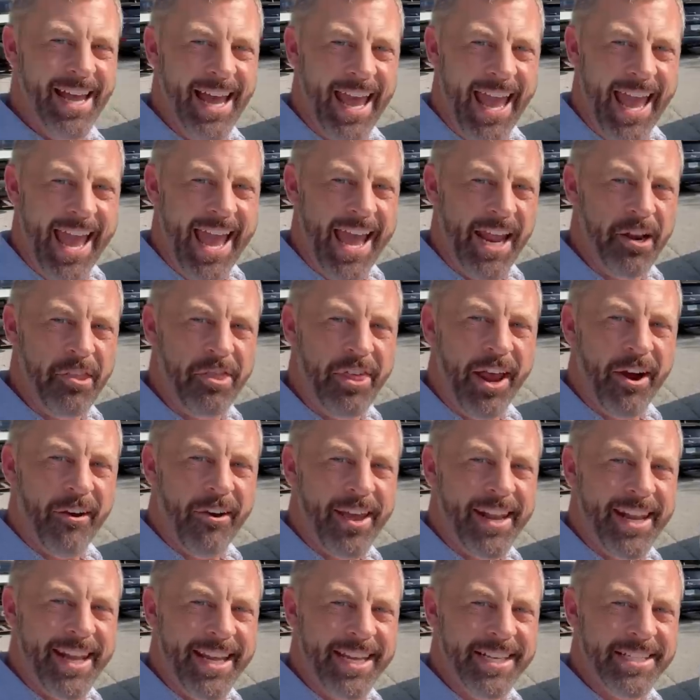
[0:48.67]
And there
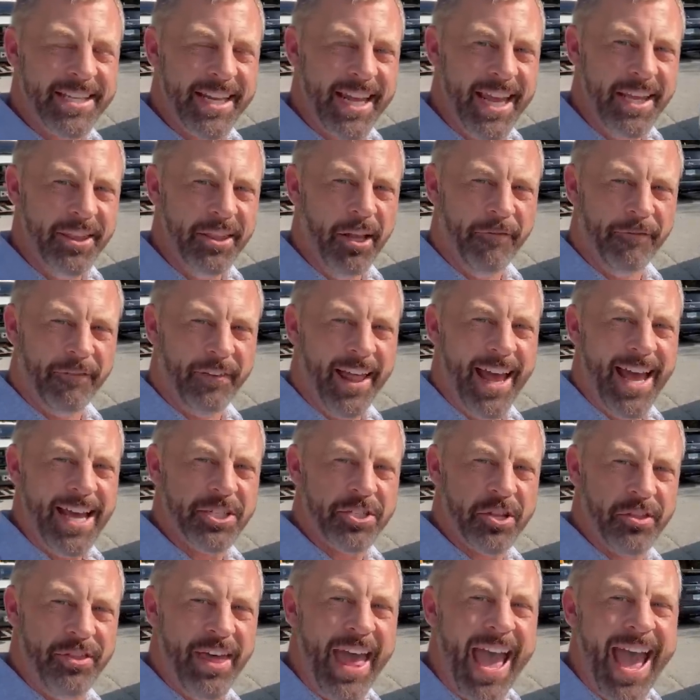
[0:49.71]
it is in the
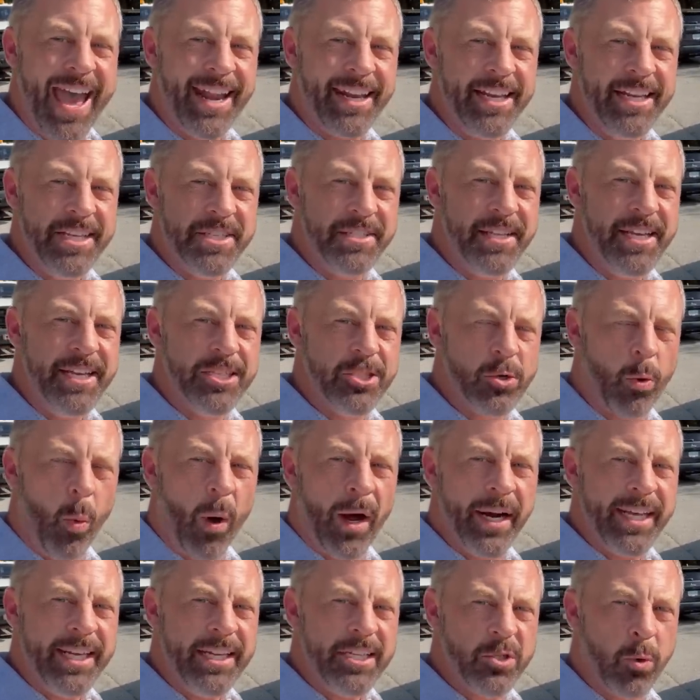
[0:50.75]
flesh. That is the
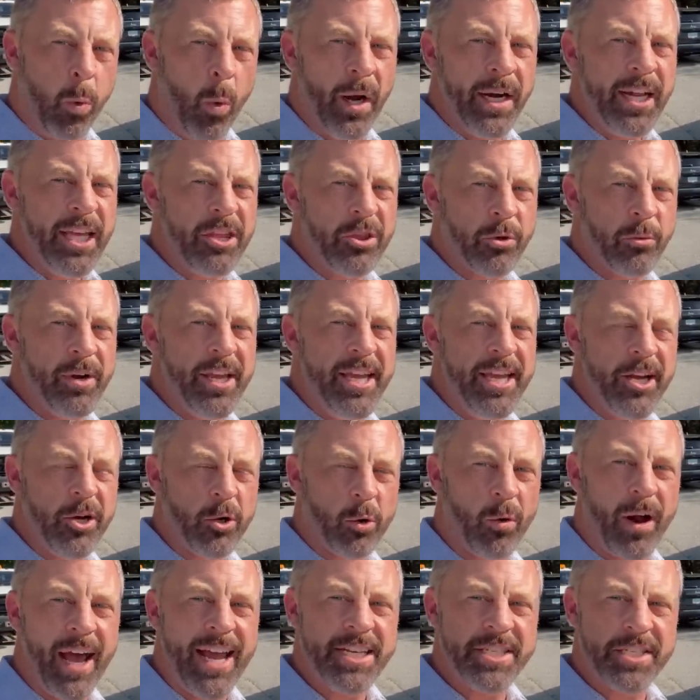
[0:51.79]
2023
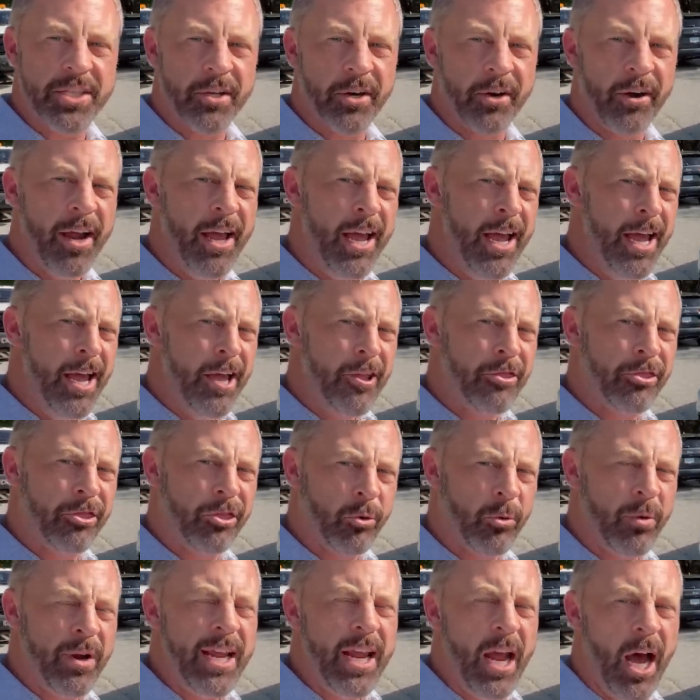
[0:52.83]
Chrysler
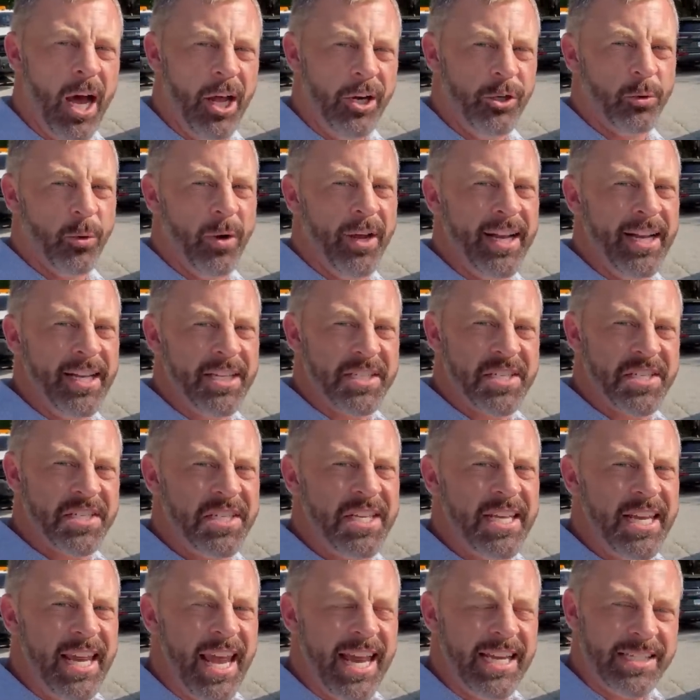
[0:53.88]

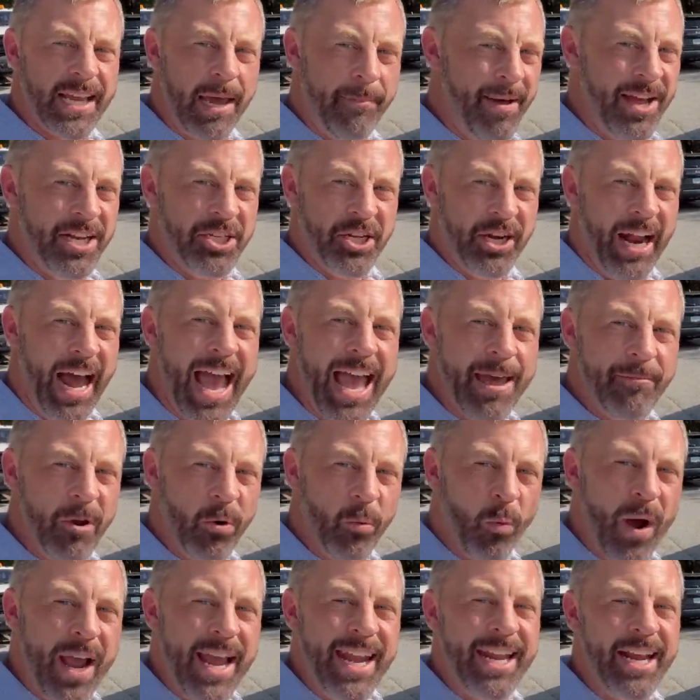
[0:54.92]
300C. As I mentioned, I've
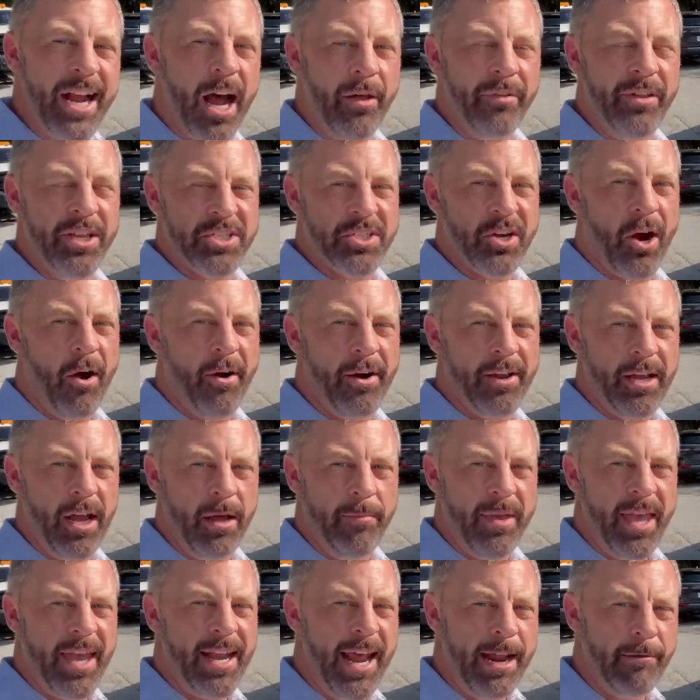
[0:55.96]
been waiting on this car to
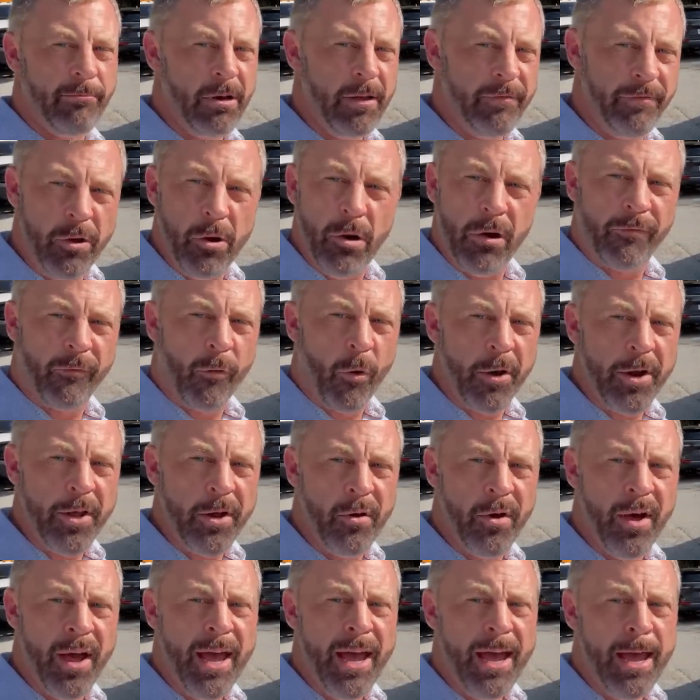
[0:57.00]
come in and review it for
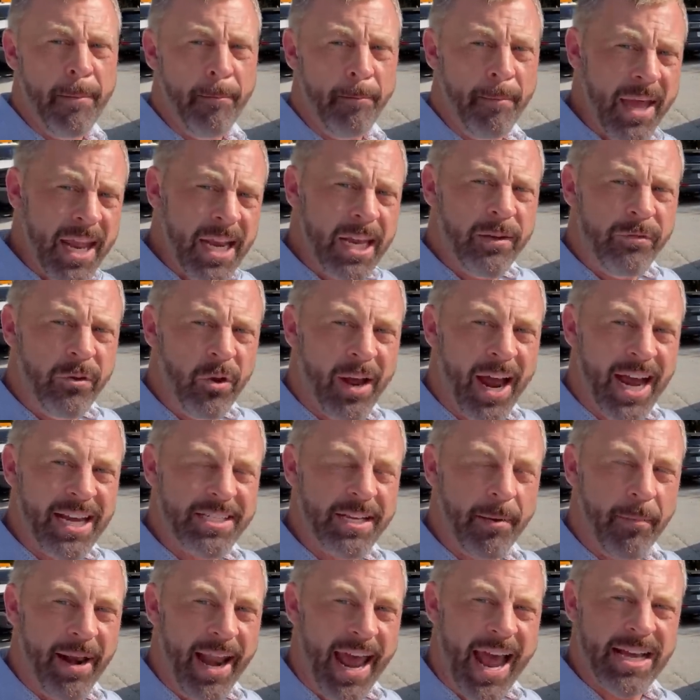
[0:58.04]
you. Many of you guys
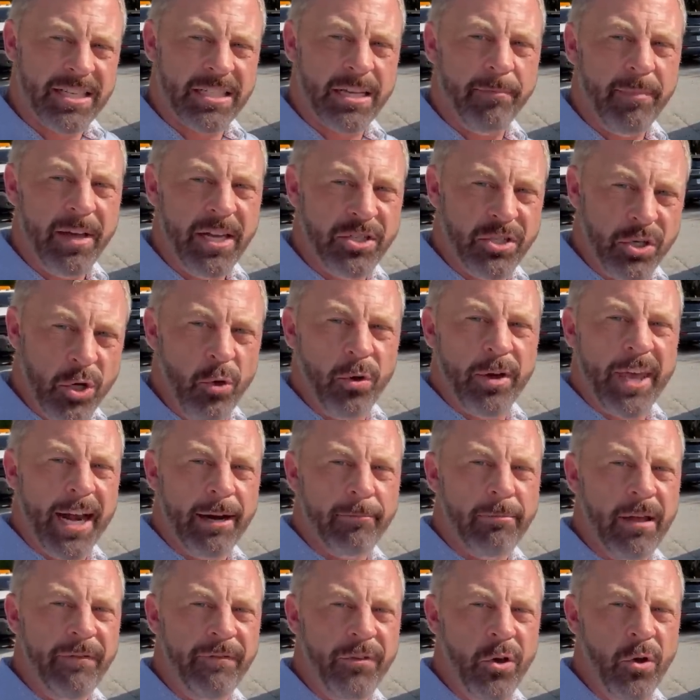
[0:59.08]
have been asking me to get a
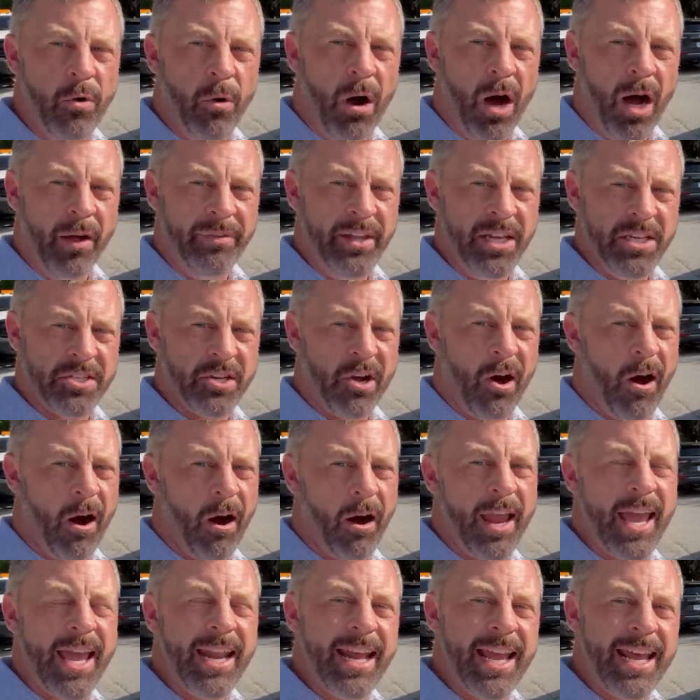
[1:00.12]
review on this car,
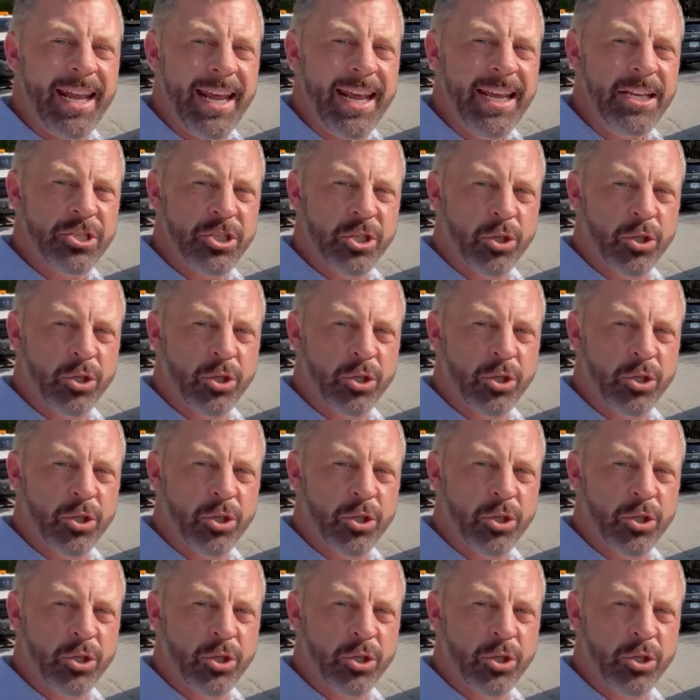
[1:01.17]
and it is